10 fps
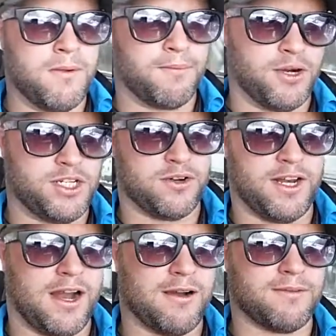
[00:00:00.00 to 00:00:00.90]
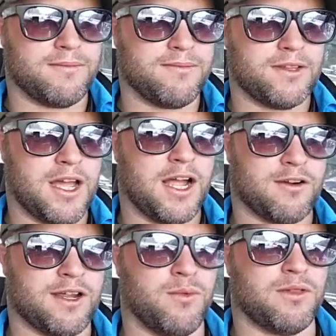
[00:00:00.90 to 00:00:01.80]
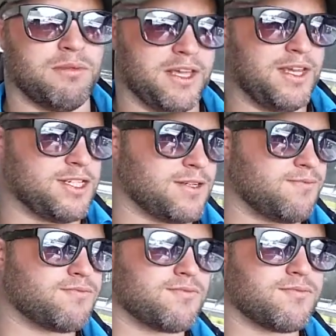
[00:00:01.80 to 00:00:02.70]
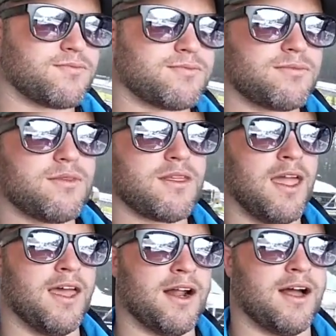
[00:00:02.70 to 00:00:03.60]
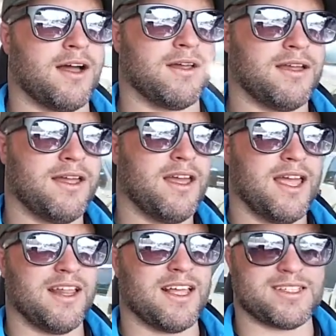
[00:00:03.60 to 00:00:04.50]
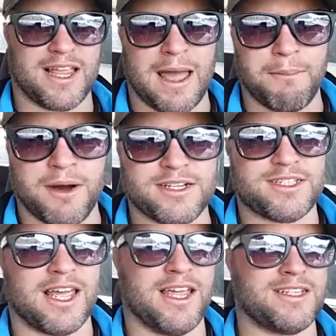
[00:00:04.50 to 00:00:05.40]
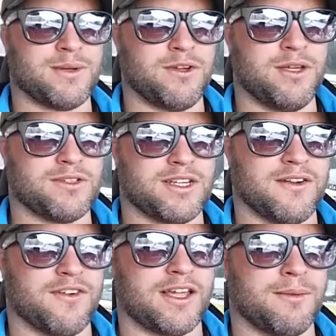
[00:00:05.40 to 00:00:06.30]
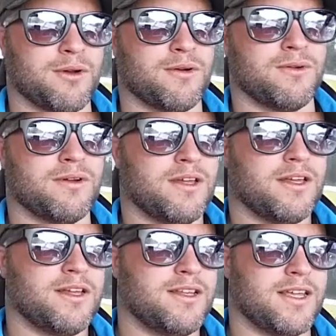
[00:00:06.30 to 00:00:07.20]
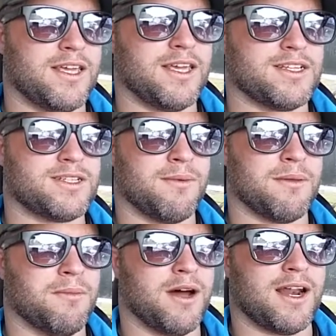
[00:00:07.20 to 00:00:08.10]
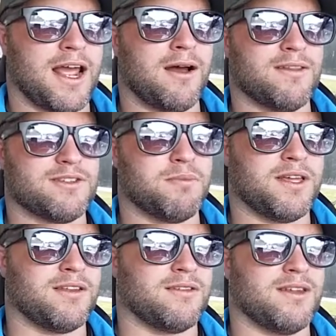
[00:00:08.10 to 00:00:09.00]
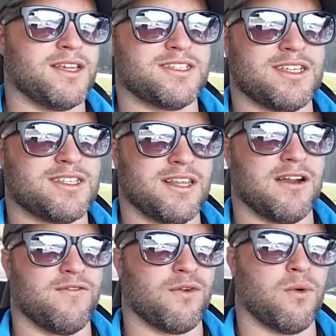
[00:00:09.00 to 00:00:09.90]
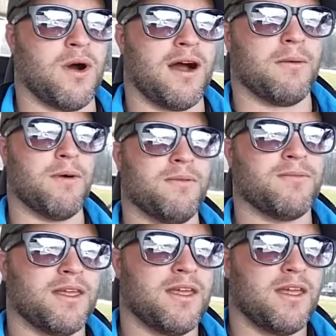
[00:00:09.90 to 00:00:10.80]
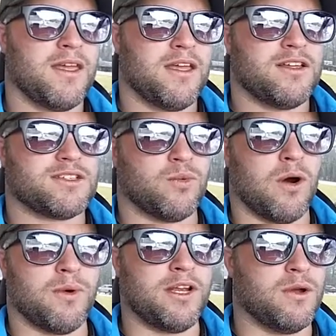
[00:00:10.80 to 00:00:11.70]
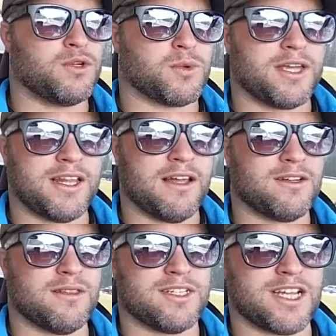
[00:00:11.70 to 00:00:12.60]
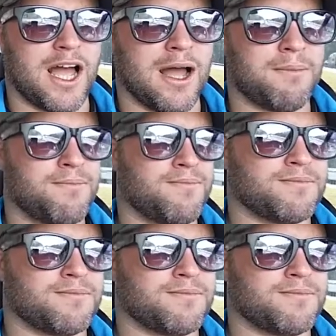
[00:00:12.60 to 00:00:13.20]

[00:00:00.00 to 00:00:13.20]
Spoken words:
pre-treat our concrete with bleach, and unless they got mud stains, then we use a different chemical to get some of the mud out that's been existing there for a while. But so what we do is we get there to the job,